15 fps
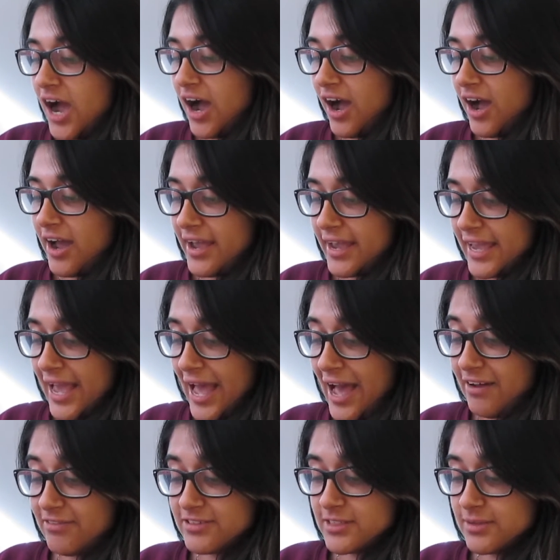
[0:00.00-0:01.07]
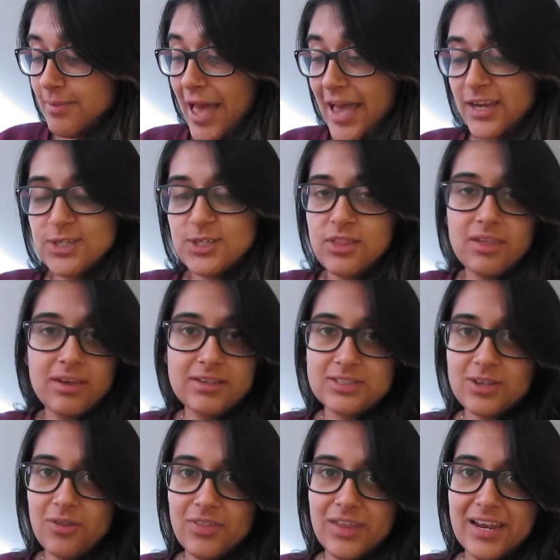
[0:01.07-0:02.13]
I have some extra
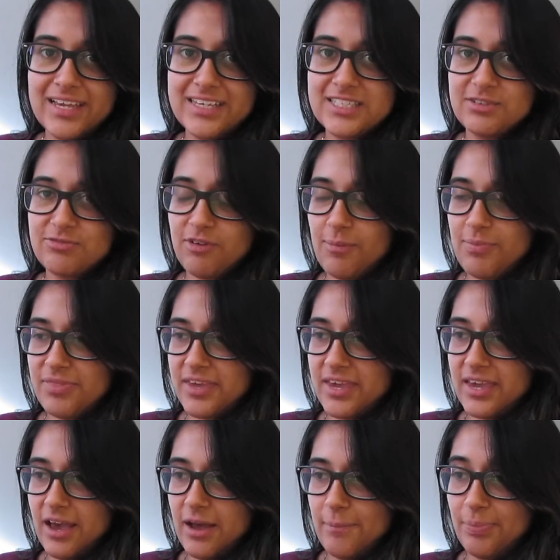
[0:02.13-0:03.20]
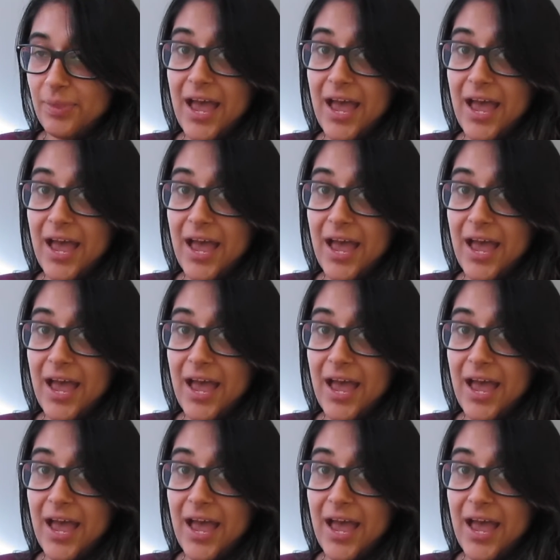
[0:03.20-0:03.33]
things on the list from the